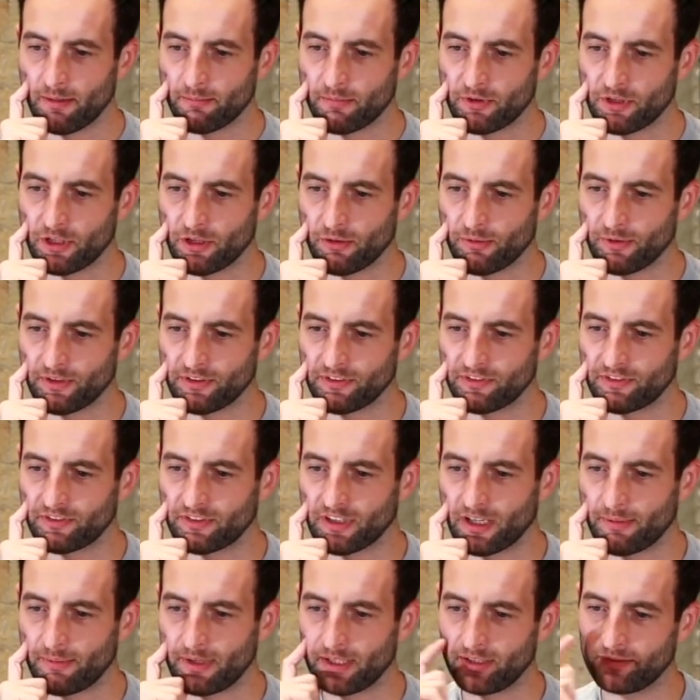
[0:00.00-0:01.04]
But no one's,
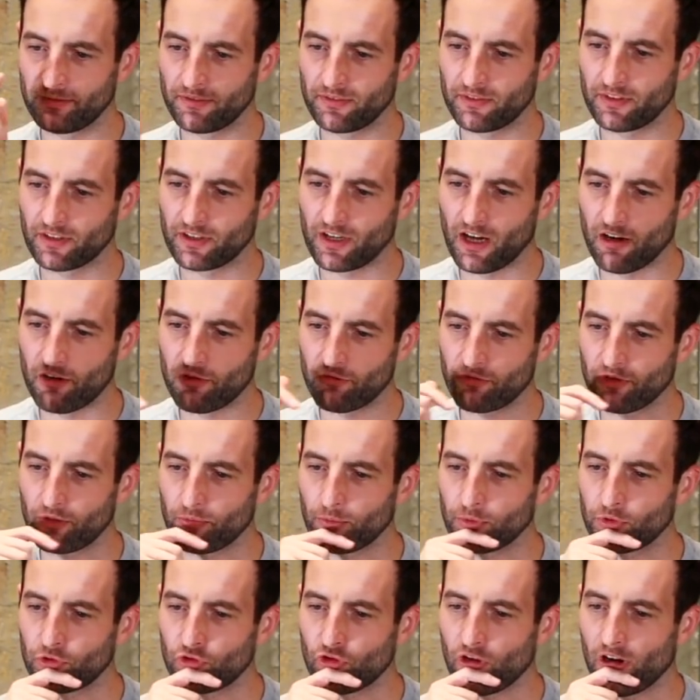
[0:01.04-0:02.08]
I mean, the car in
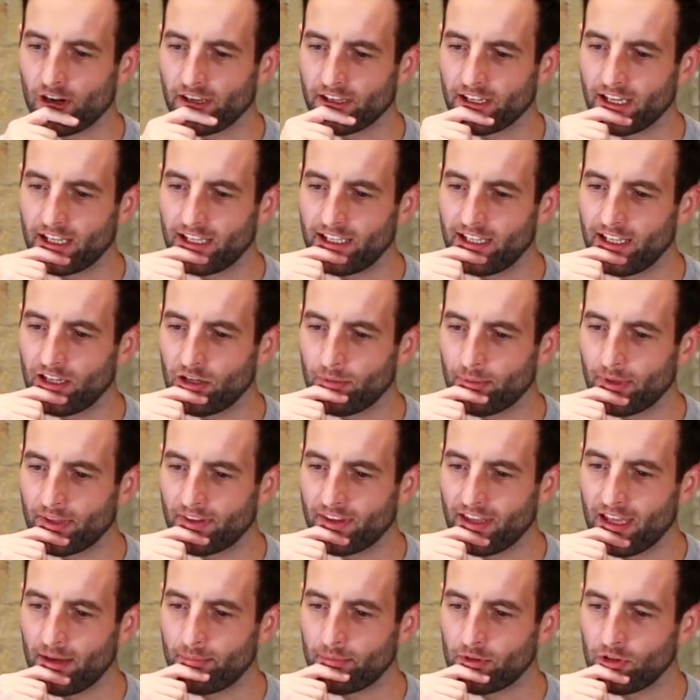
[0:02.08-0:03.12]
front was trying it a little bit
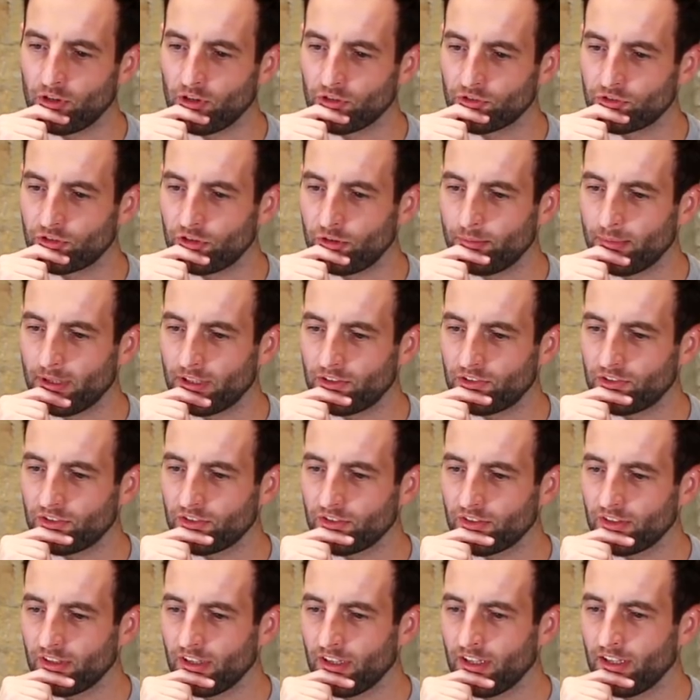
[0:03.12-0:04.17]
there, but not too much.
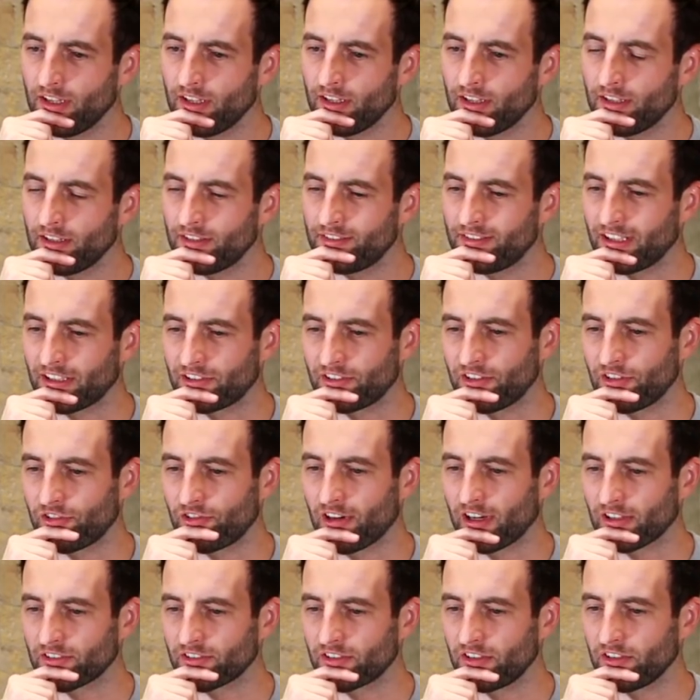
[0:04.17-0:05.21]
Section of
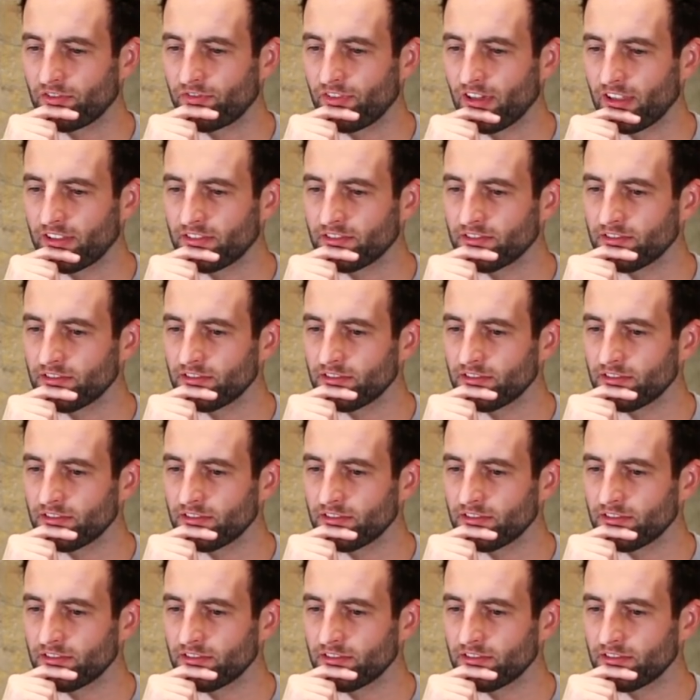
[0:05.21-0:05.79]
track's good fun.